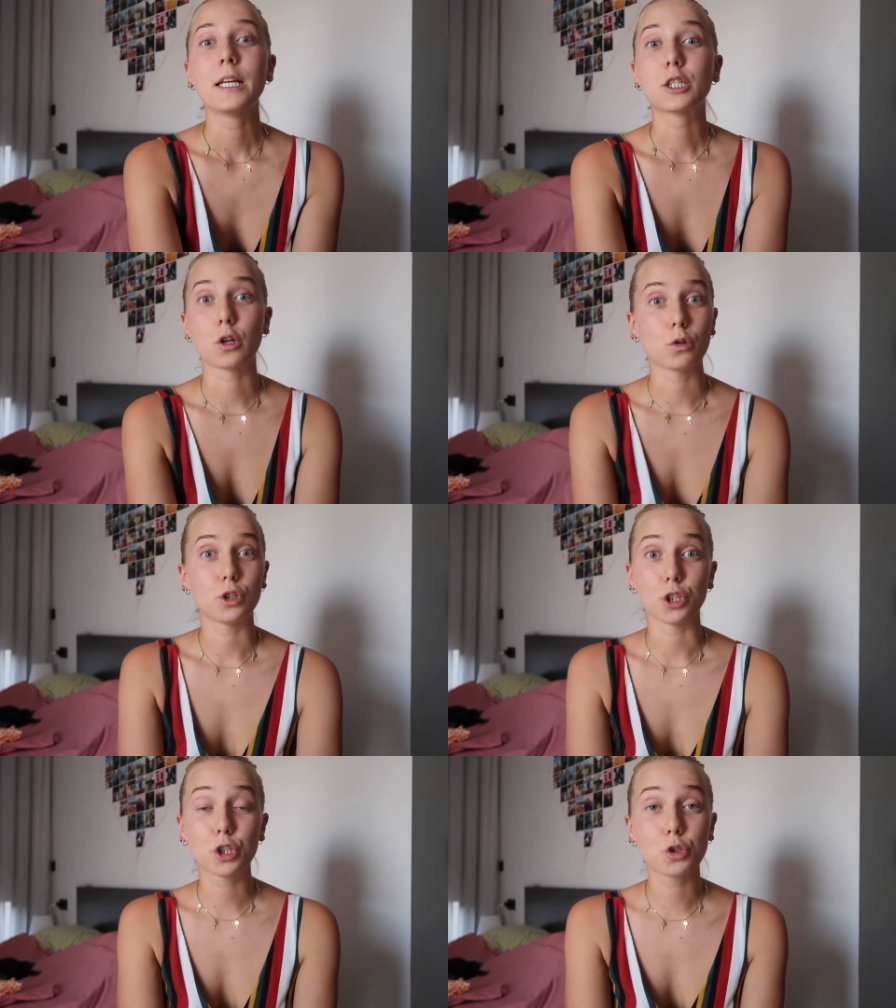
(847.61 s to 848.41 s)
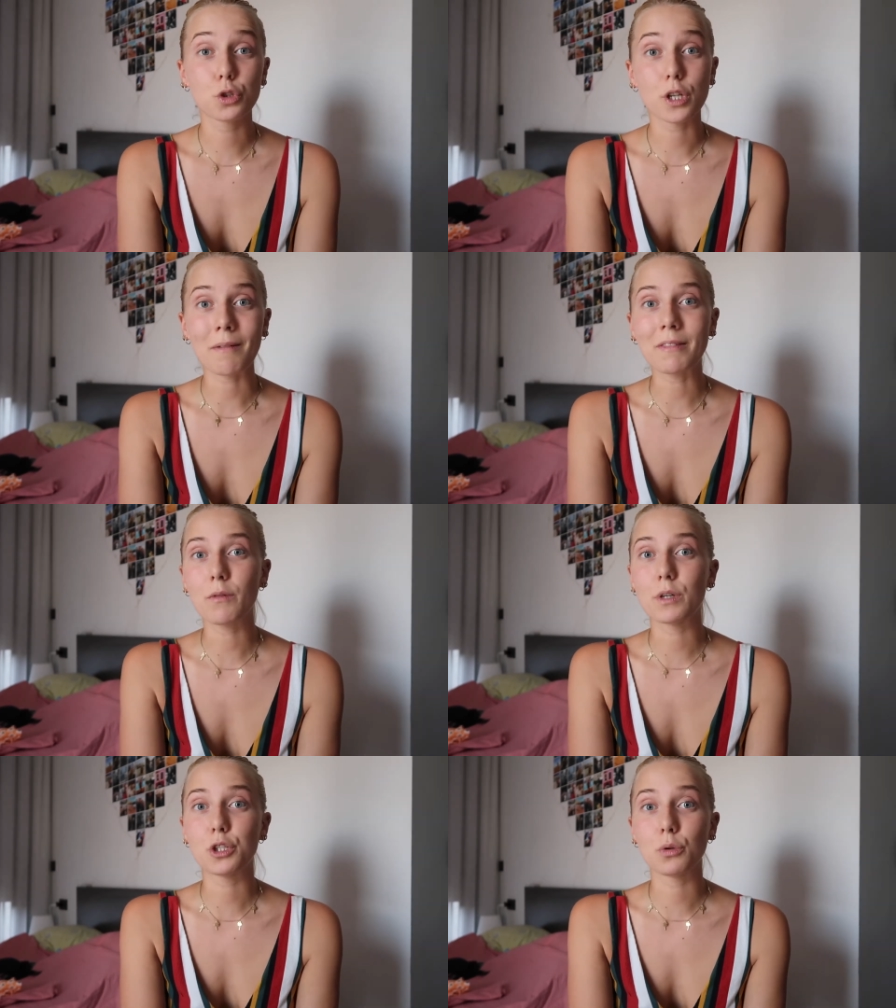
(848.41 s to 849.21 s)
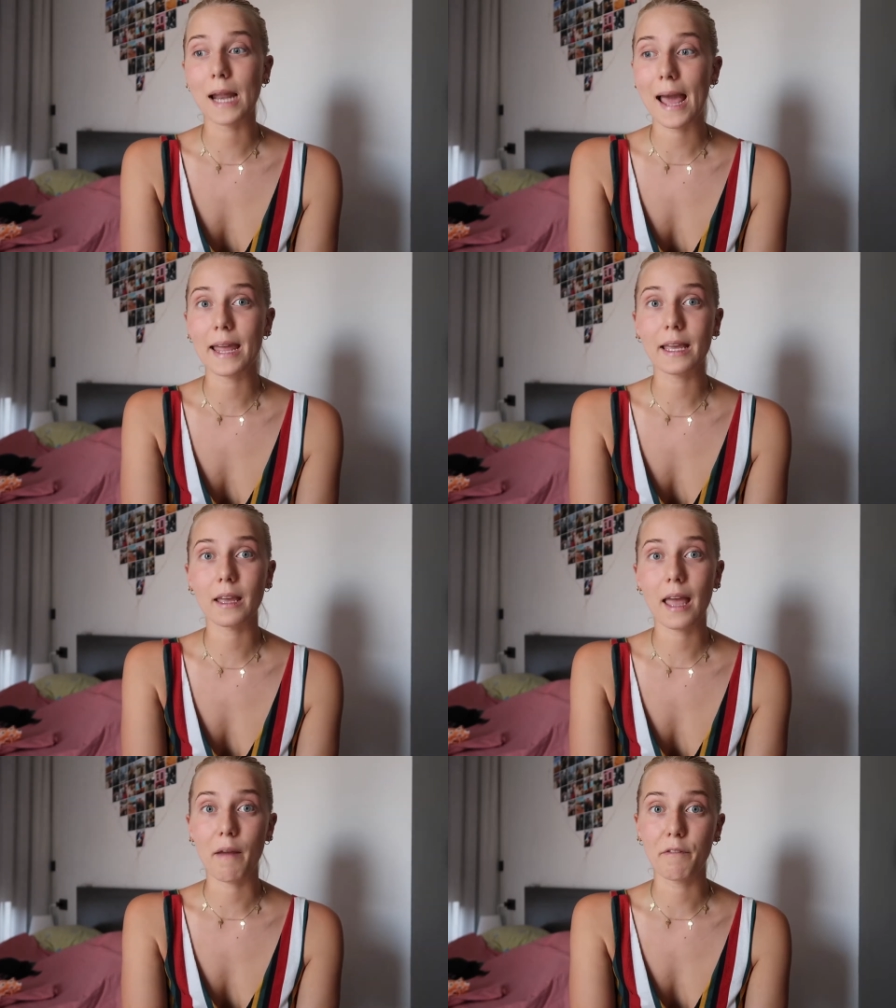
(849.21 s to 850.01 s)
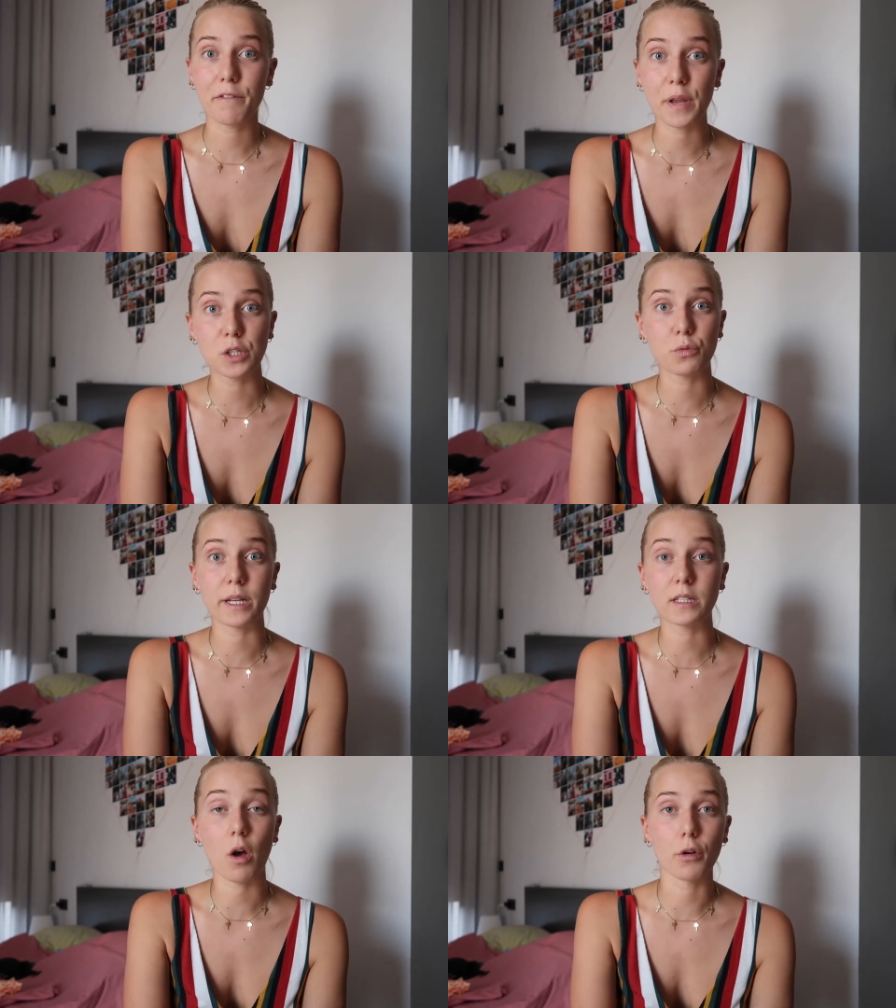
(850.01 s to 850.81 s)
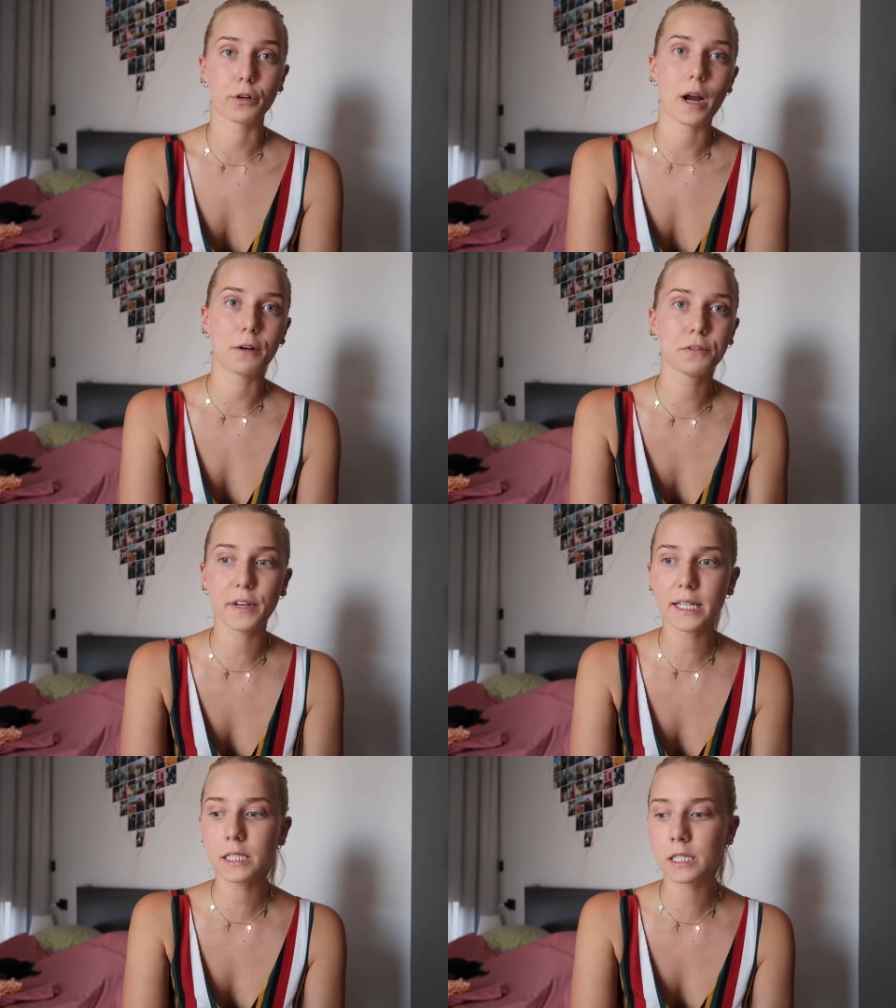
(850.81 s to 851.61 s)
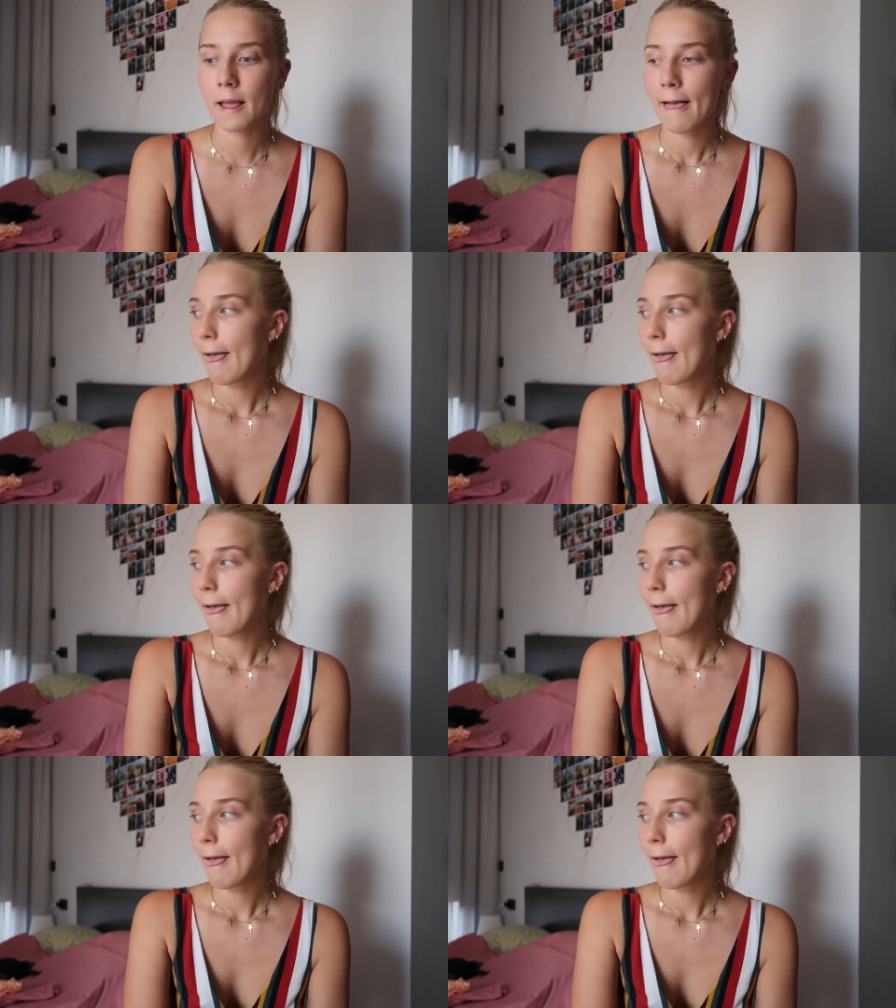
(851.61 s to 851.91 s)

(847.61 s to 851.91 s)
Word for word: So just choose something which you like and fits with all your outfits.